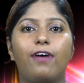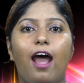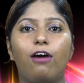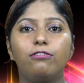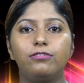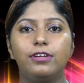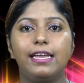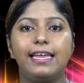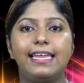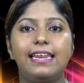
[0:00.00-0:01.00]
how
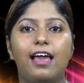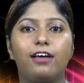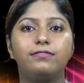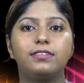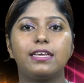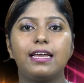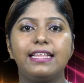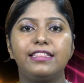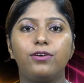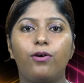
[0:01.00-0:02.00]
He loves
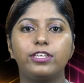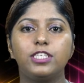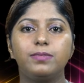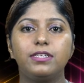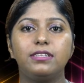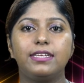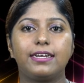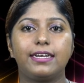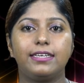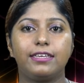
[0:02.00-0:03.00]
in the gospel
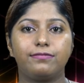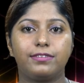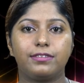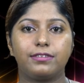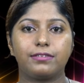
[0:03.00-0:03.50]
narratives.